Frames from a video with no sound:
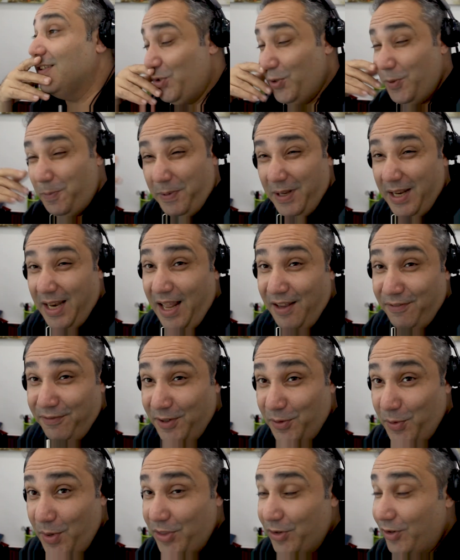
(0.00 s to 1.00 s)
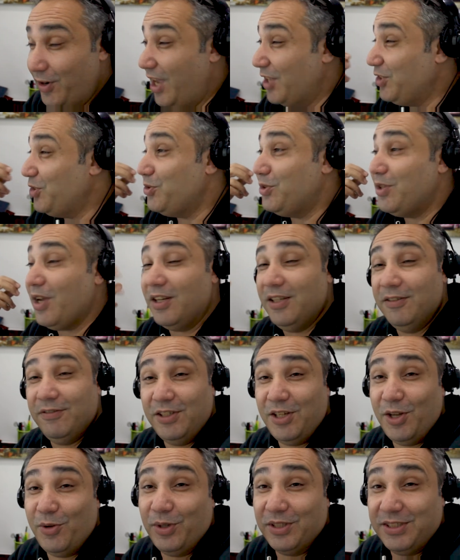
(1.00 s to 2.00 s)
You'd be laughing with her and you don't
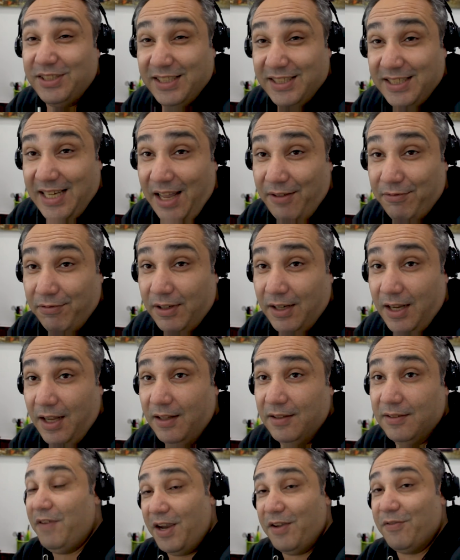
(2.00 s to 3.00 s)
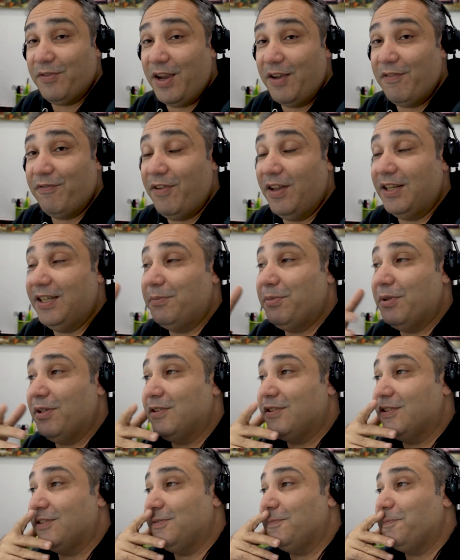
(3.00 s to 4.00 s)
even know what she's laughing at. Very, very funny
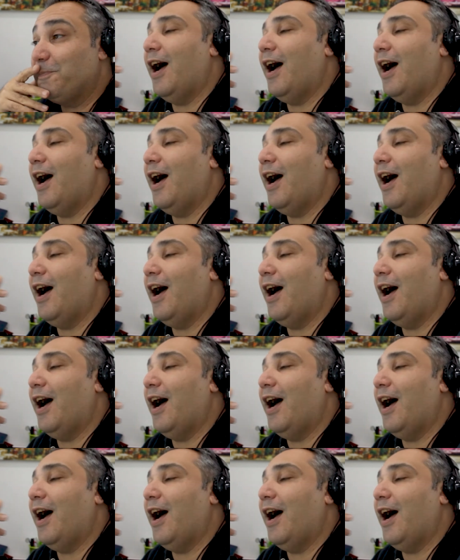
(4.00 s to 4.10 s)
person.